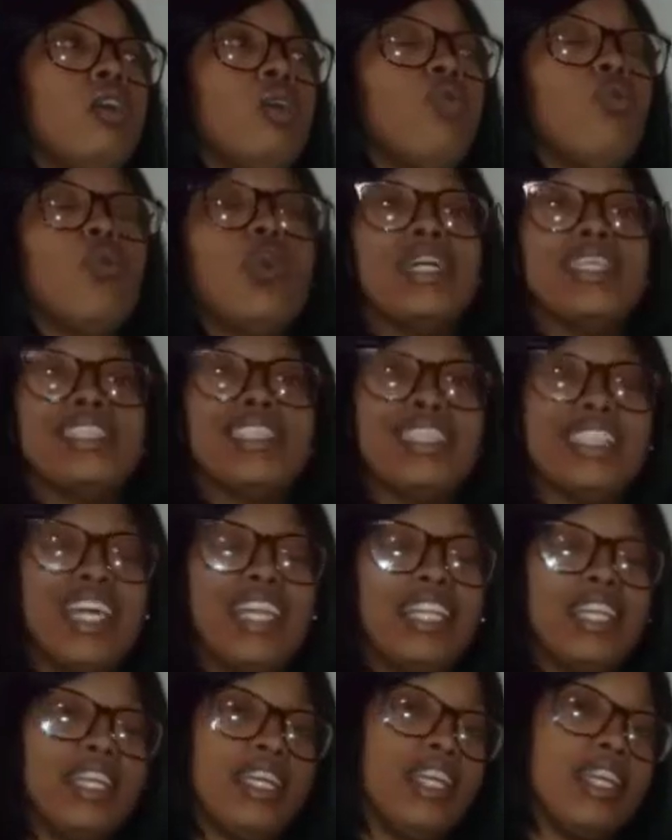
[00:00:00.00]
what
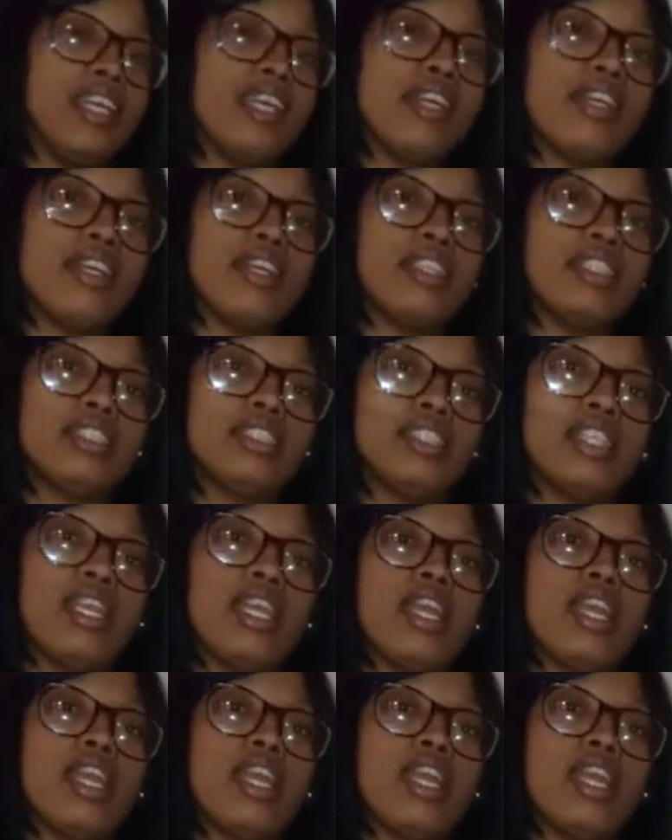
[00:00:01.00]
selling is